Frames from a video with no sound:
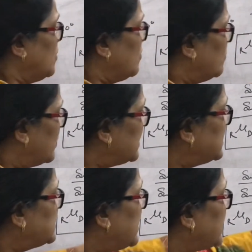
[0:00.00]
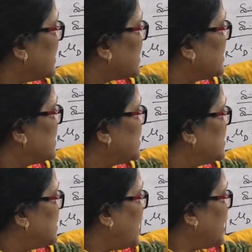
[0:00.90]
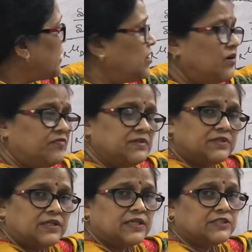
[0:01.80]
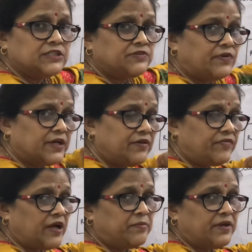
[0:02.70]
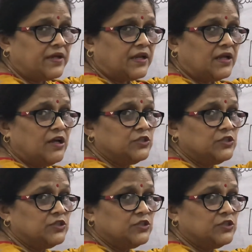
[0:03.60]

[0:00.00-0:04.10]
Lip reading: What is here? Angle of incidence is 45 degree.